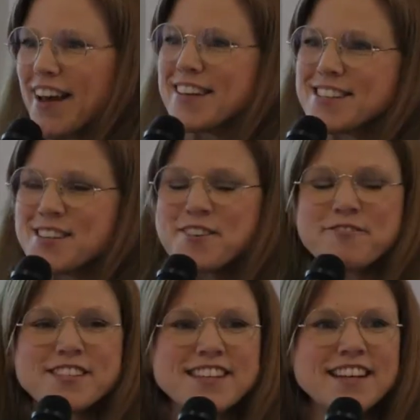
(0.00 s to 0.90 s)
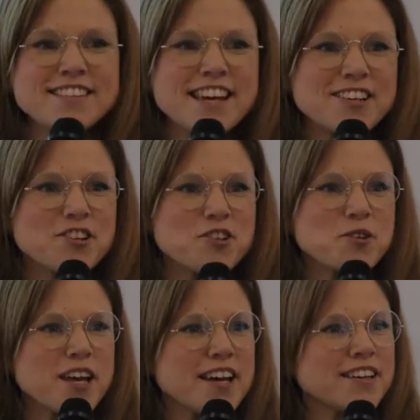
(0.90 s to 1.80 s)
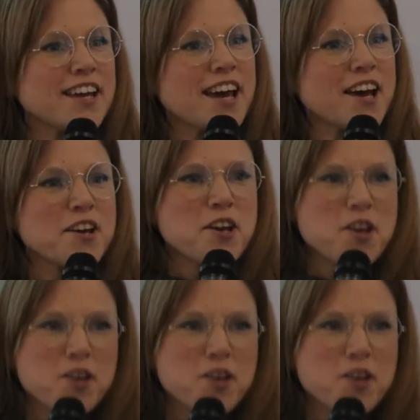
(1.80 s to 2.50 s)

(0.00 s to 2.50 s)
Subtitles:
as a facilitator, you can